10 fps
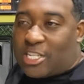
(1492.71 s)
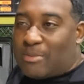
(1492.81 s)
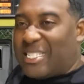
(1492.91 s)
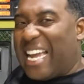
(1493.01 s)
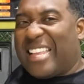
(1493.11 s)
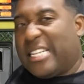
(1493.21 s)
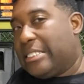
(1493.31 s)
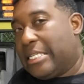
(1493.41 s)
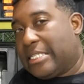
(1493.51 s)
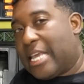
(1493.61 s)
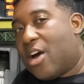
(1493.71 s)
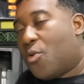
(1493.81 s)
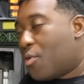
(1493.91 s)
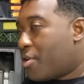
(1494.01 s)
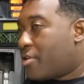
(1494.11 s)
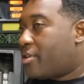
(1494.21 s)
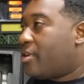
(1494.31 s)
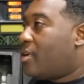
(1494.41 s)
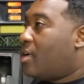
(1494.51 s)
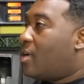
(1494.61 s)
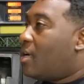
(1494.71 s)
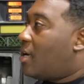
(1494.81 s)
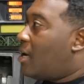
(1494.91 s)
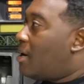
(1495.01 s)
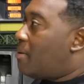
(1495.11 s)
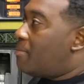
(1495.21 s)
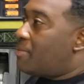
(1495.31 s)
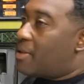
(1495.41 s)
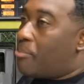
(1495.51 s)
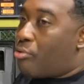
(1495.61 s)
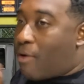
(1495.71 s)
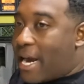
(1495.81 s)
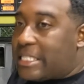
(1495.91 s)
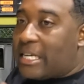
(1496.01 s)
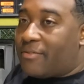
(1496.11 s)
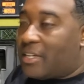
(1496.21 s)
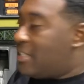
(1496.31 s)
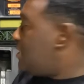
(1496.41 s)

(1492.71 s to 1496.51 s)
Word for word: So I'm gonna see how this discount works. The price of the